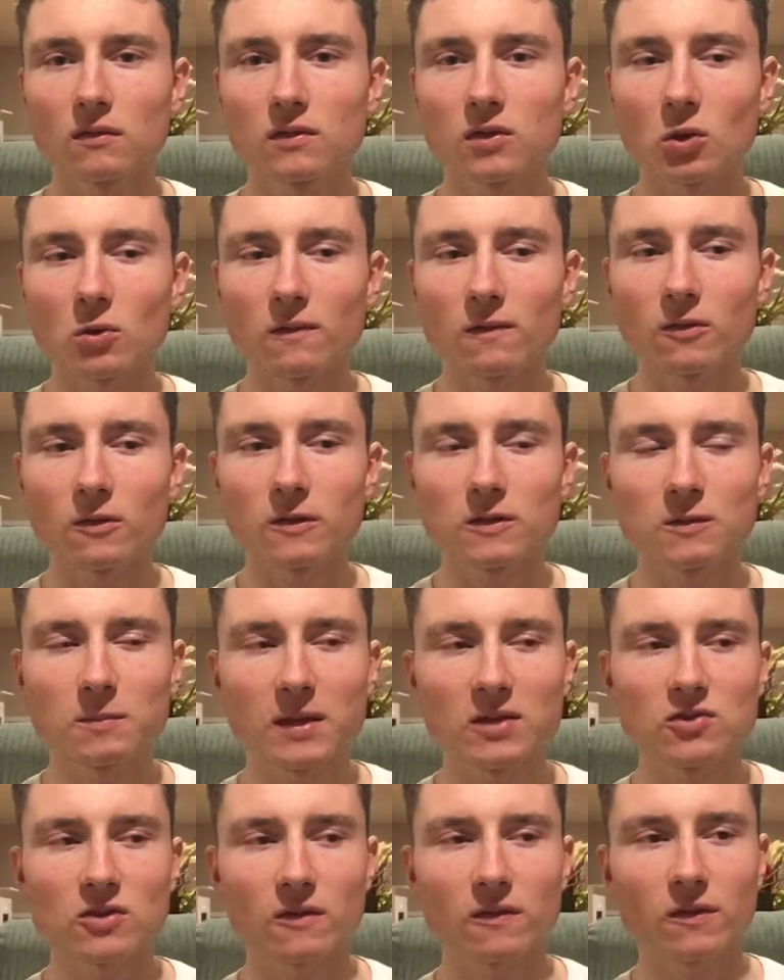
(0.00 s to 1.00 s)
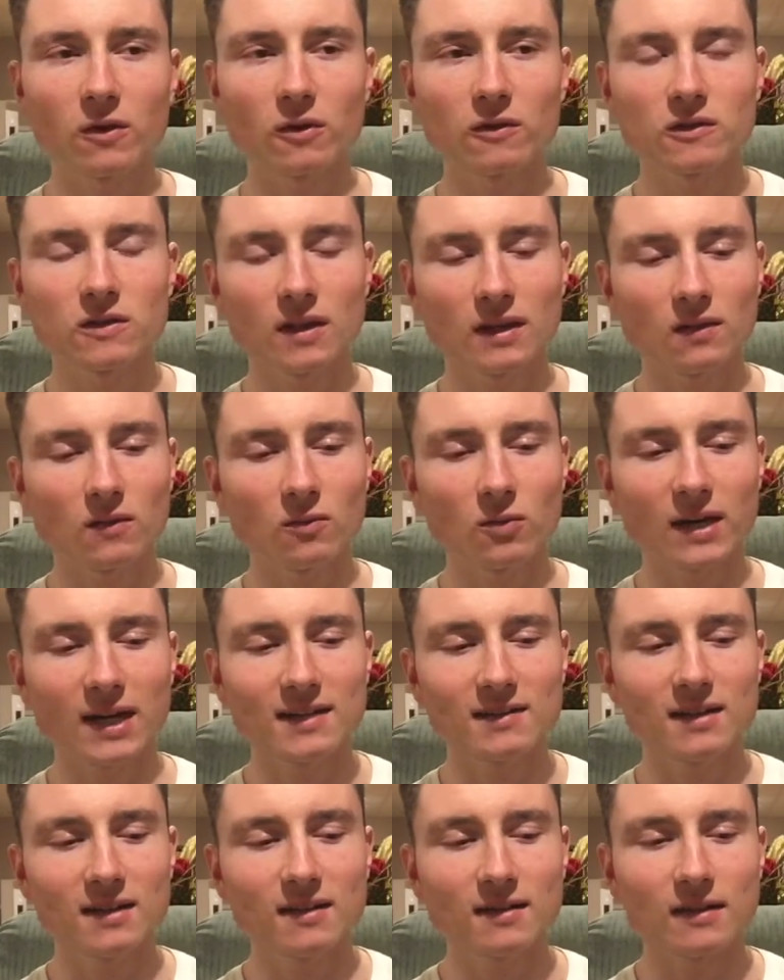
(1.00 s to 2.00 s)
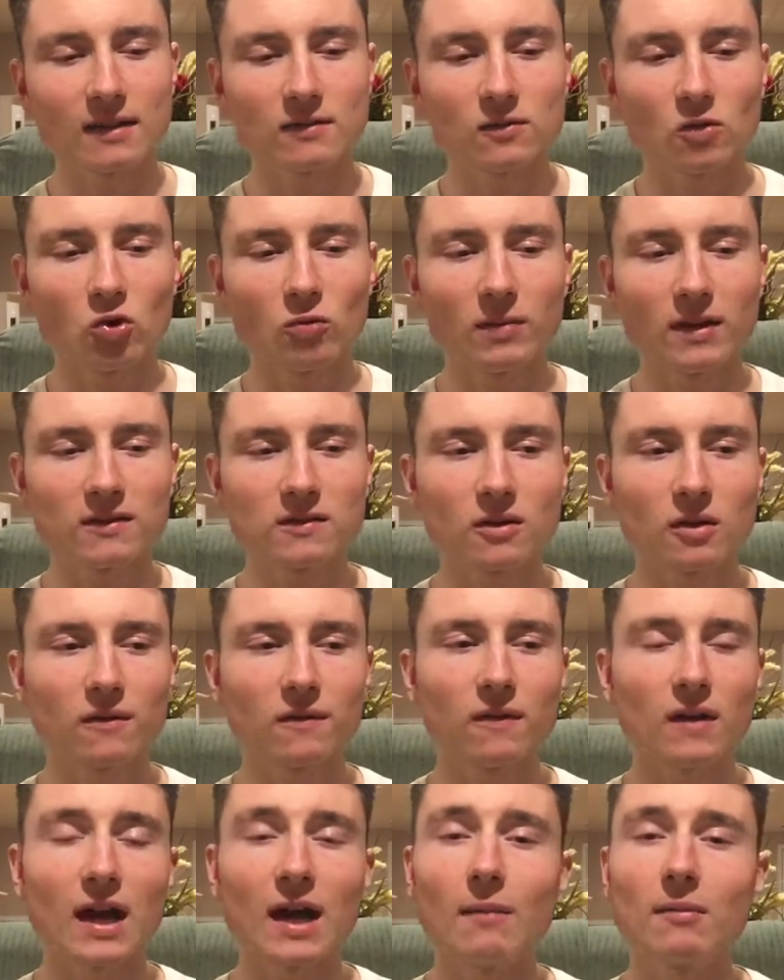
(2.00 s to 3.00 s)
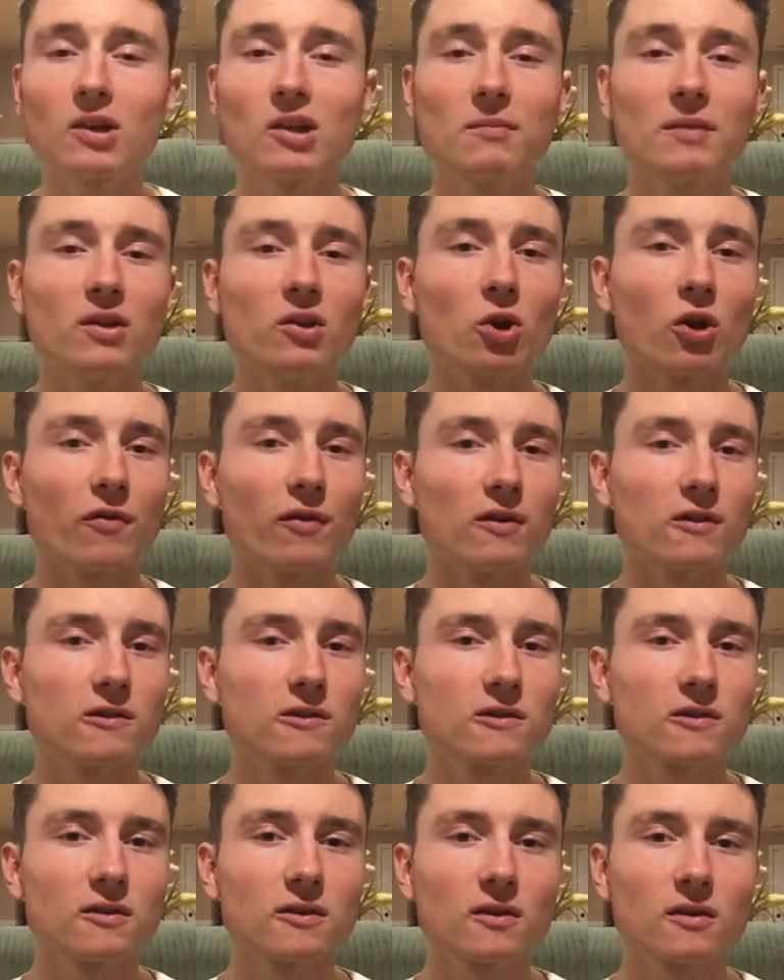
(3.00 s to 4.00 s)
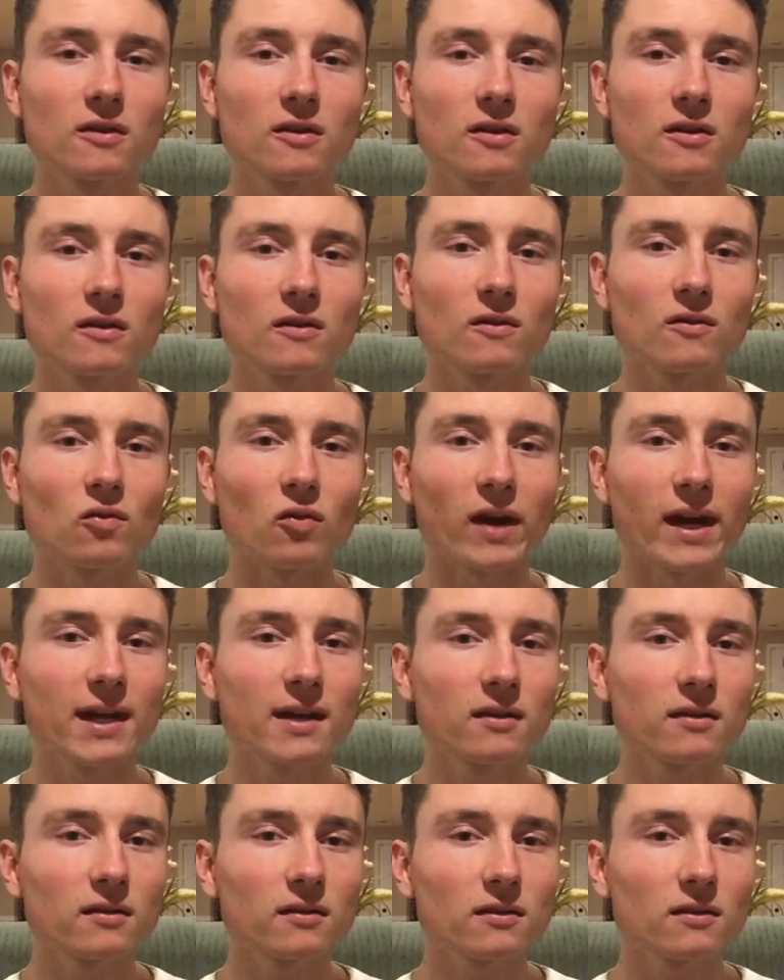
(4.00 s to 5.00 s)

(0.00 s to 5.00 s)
So for this speech on Thursday, what I did is I told myself, I'm going to be nervous, right?